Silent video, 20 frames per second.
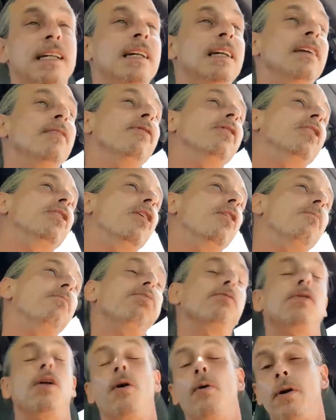Then he would go
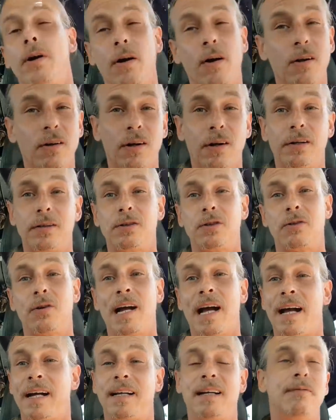blow it all on
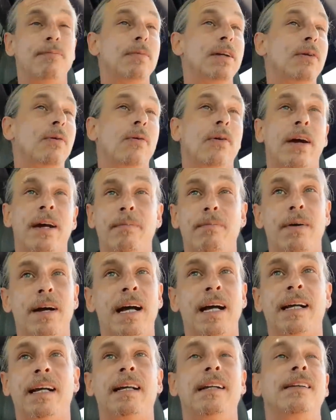crack and be right
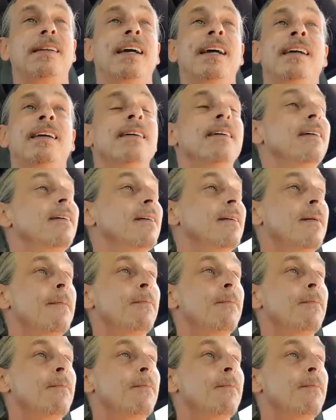back. And like,